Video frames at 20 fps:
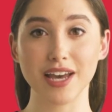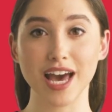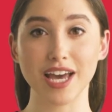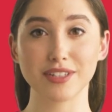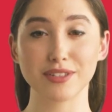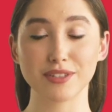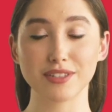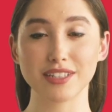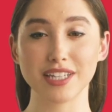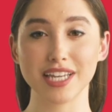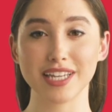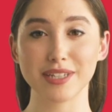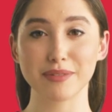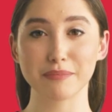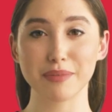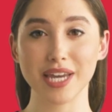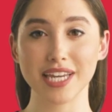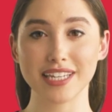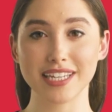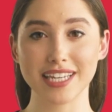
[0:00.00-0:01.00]
Understanding
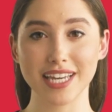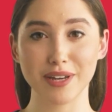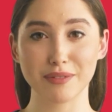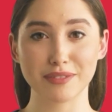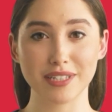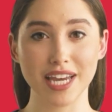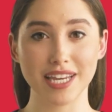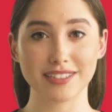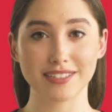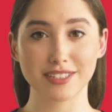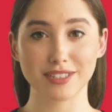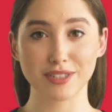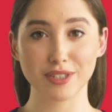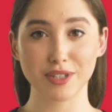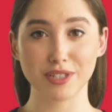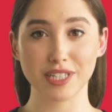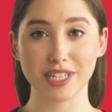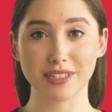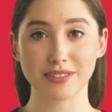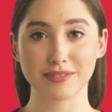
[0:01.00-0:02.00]
bank account types in
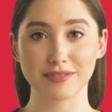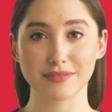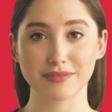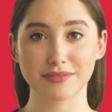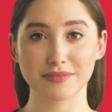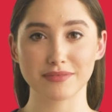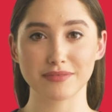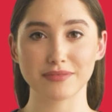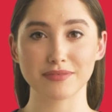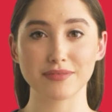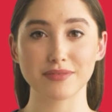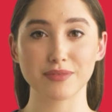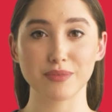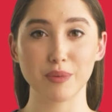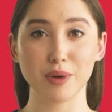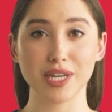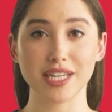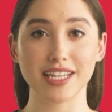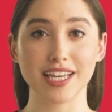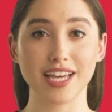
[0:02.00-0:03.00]
Turkey.
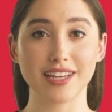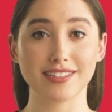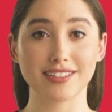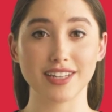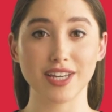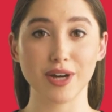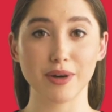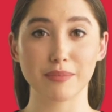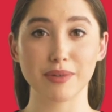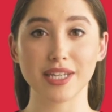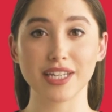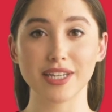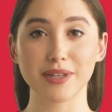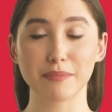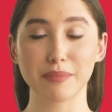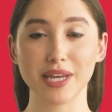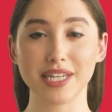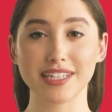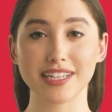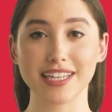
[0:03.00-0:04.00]
When it comes to opening a
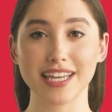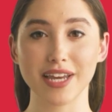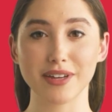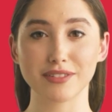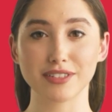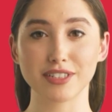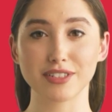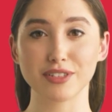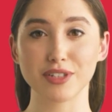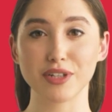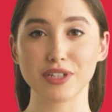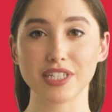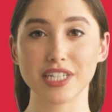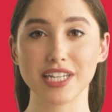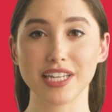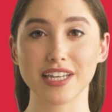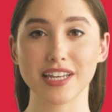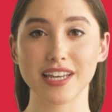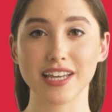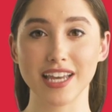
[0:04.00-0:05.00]
bank account in
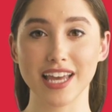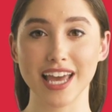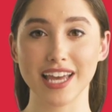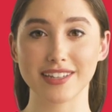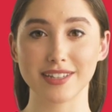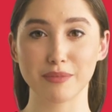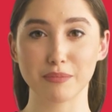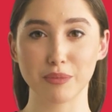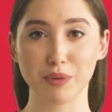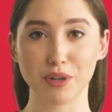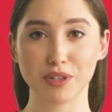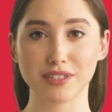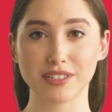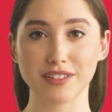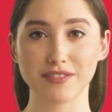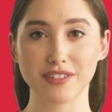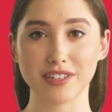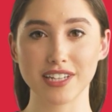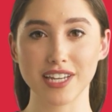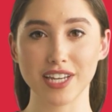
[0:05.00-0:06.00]
Turkey, it's important
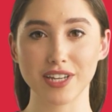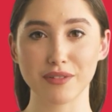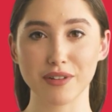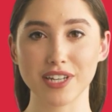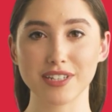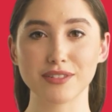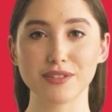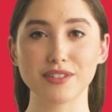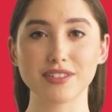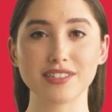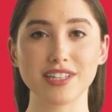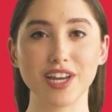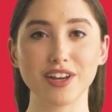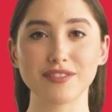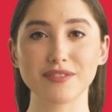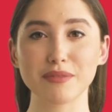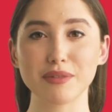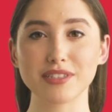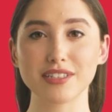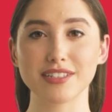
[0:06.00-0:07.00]
to familiarize
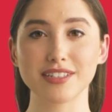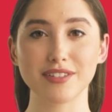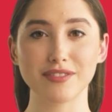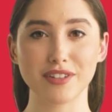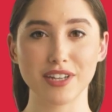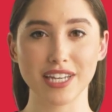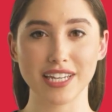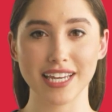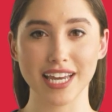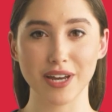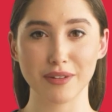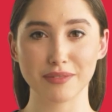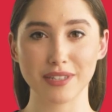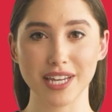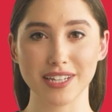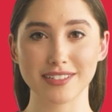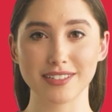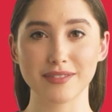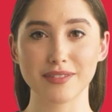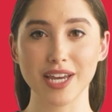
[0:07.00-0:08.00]
yourself with the different account
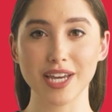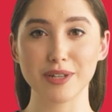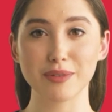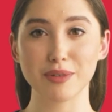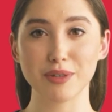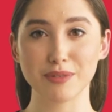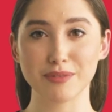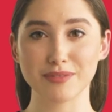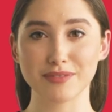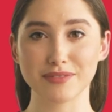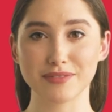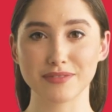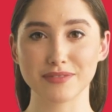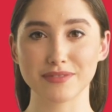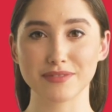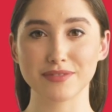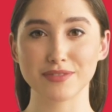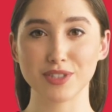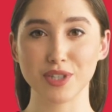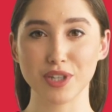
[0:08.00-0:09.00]
types available.
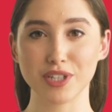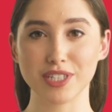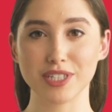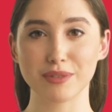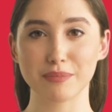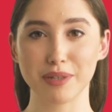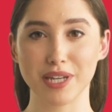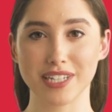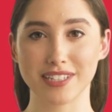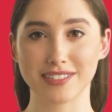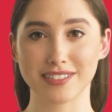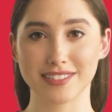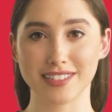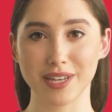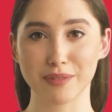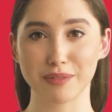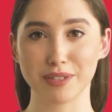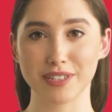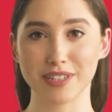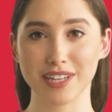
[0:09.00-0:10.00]
Turkish banks
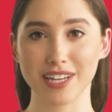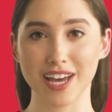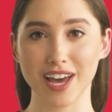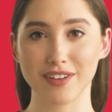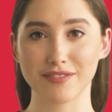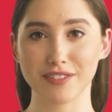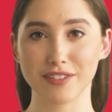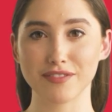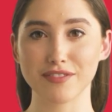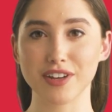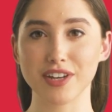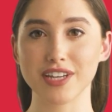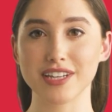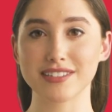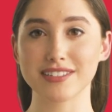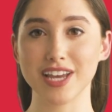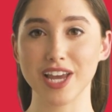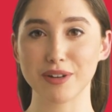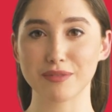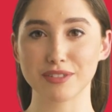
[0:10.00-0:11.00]
typically offer
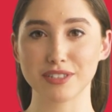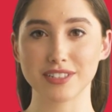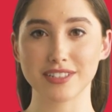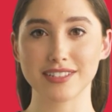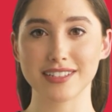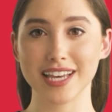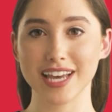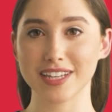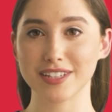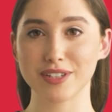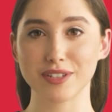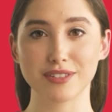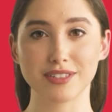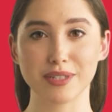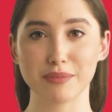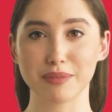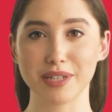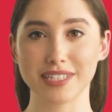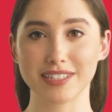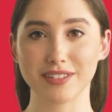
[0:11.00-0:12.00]
various options tailored
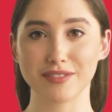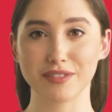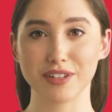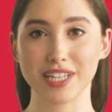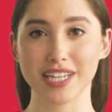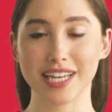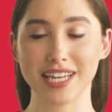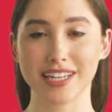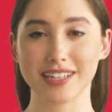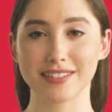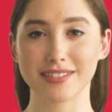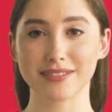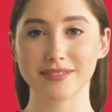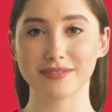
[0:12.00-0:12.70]
to meet different needs.